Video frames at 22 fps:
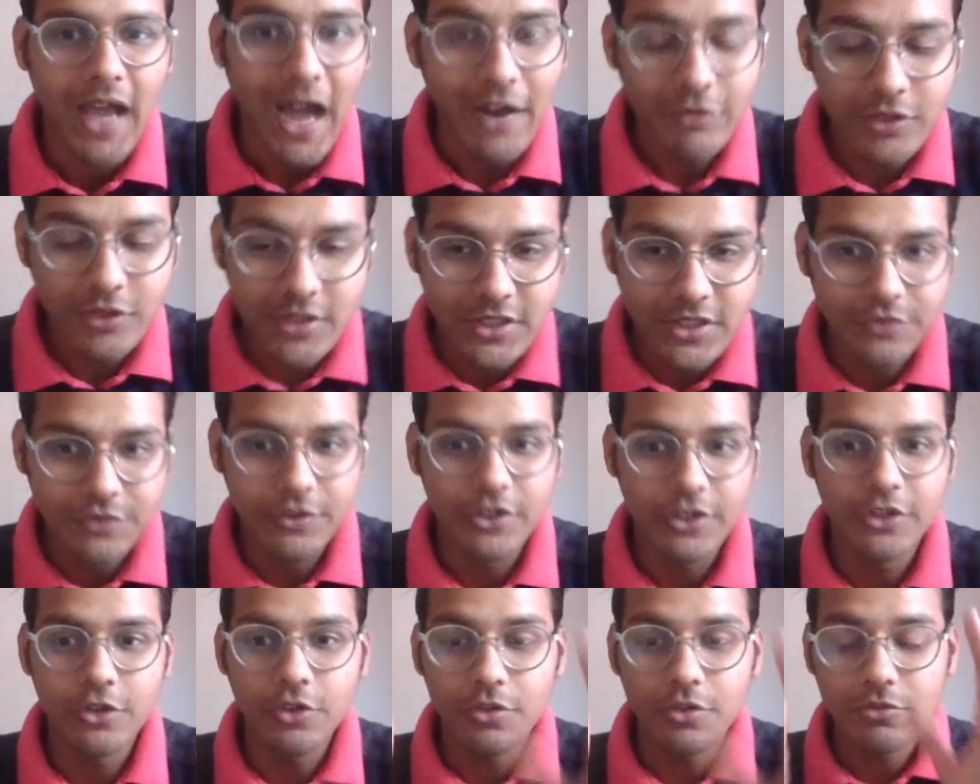After this
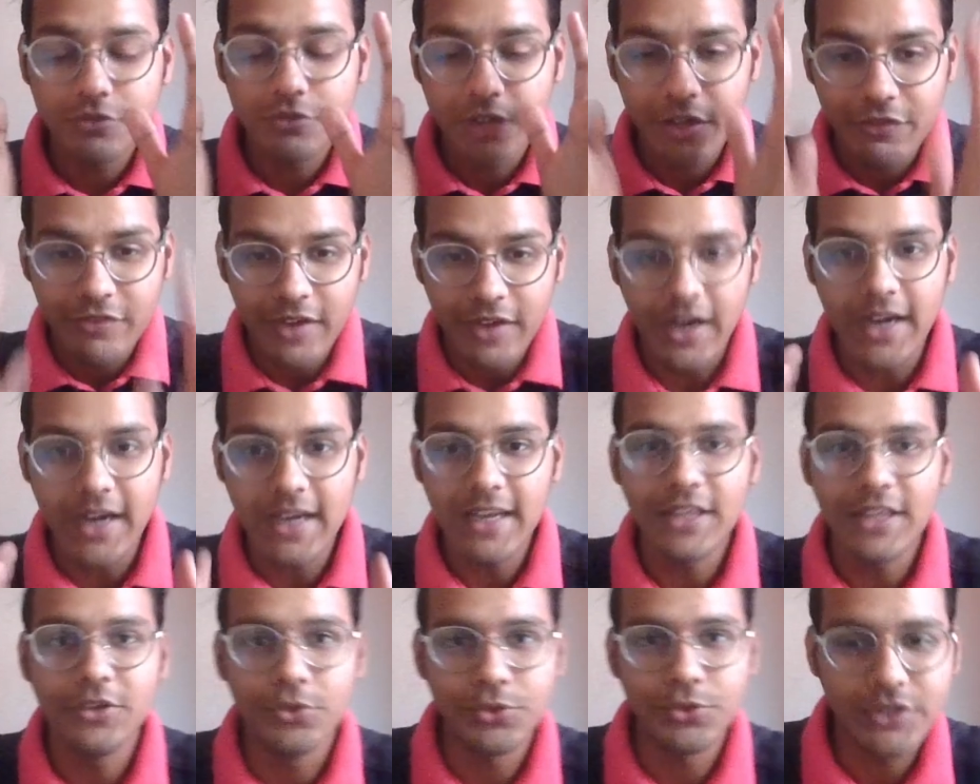video,
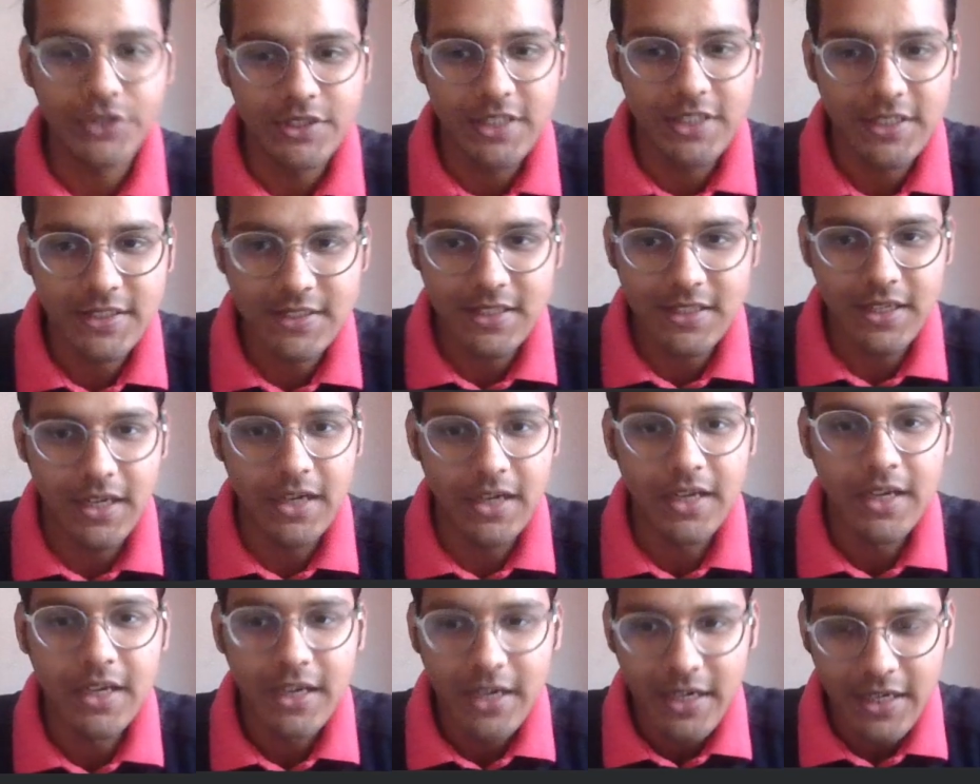definitely use this
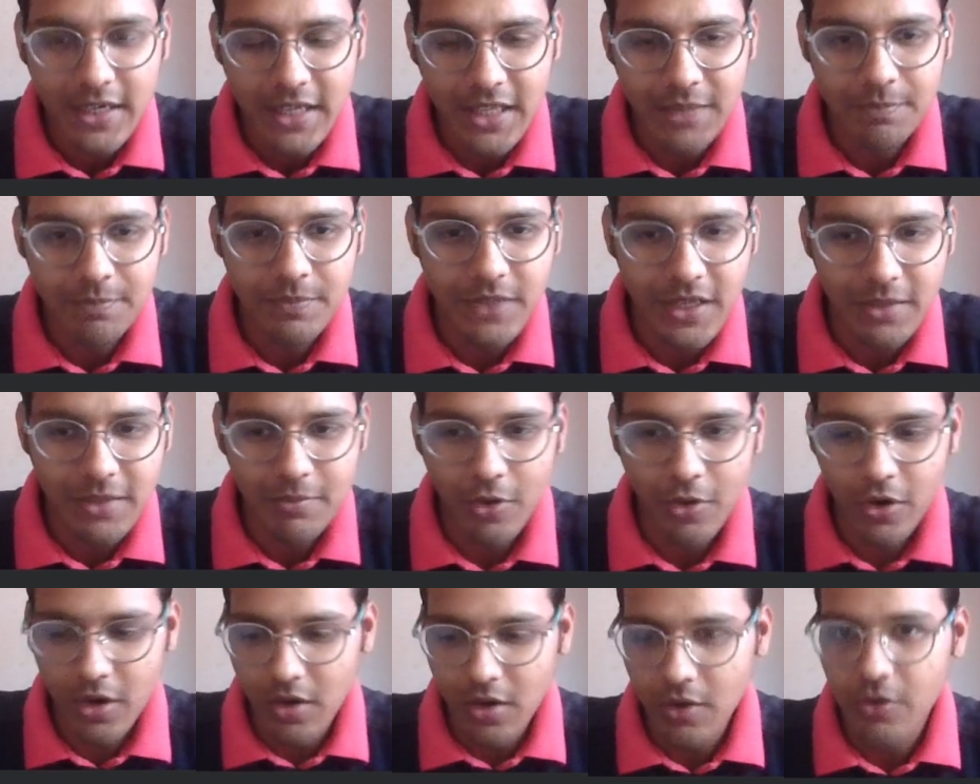deep think
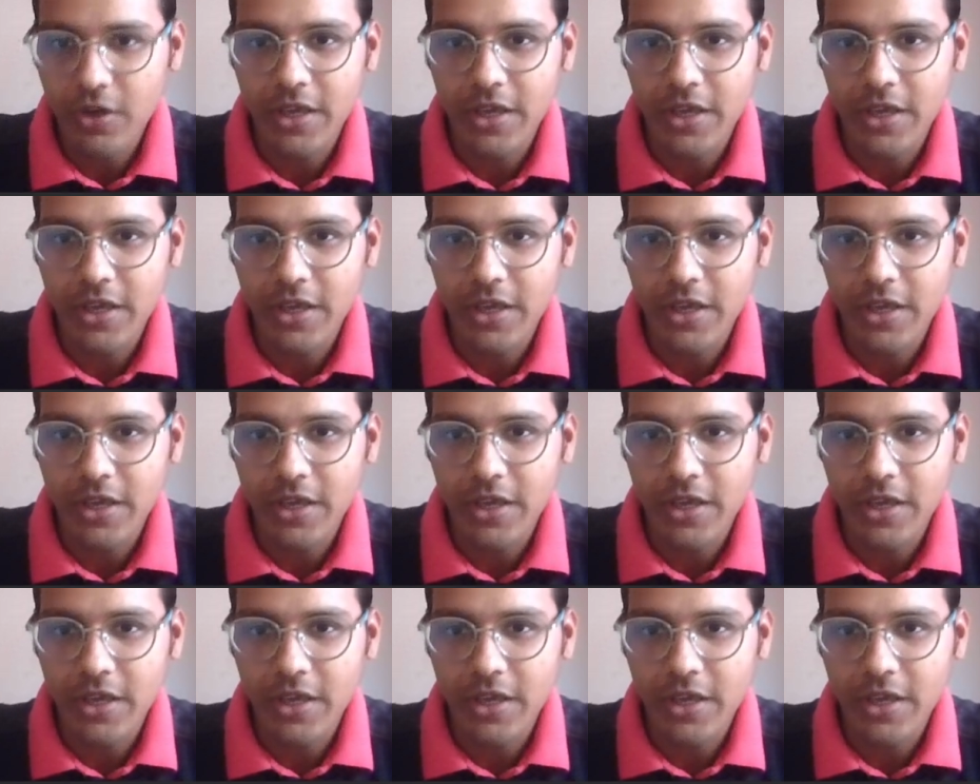model.